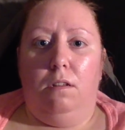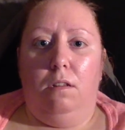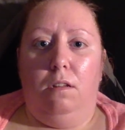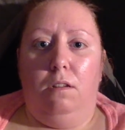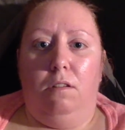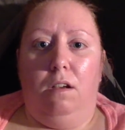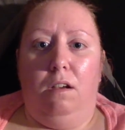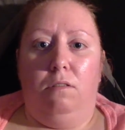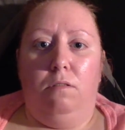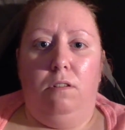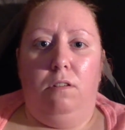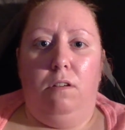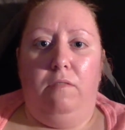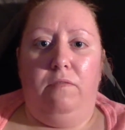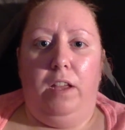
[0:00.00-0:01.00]
You don't
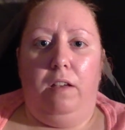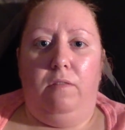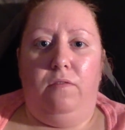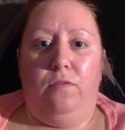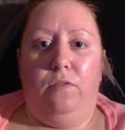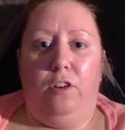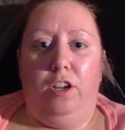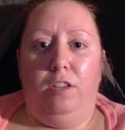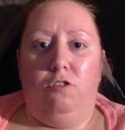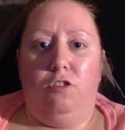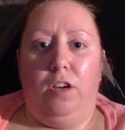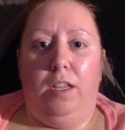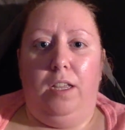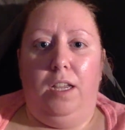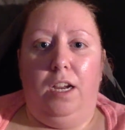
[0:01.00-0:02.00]
have to have friends
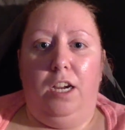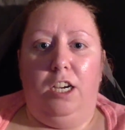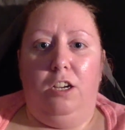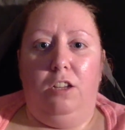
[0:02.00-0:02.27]
right here.